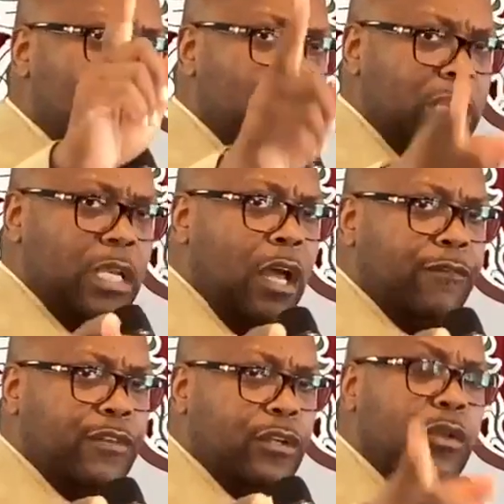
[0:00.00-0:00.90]
we
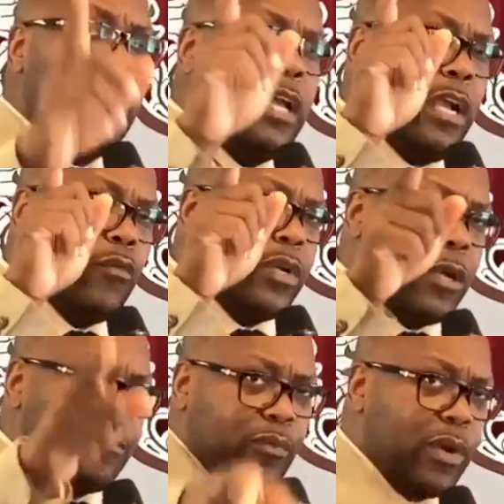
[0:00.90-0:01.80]
love you, and we
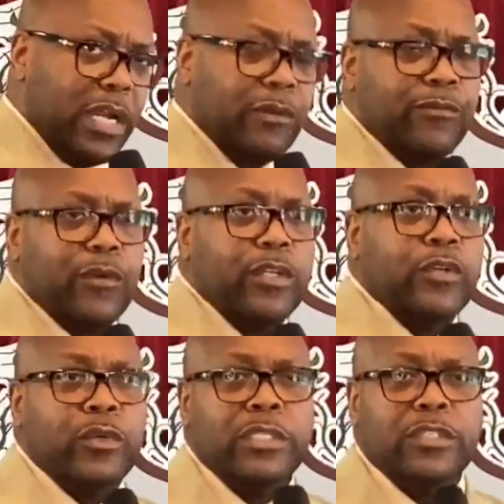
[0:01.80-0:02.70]
are praying for
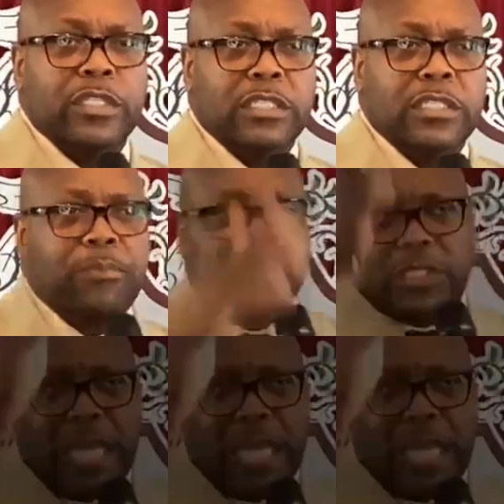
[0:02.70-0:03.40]
you in Jesus' name. Put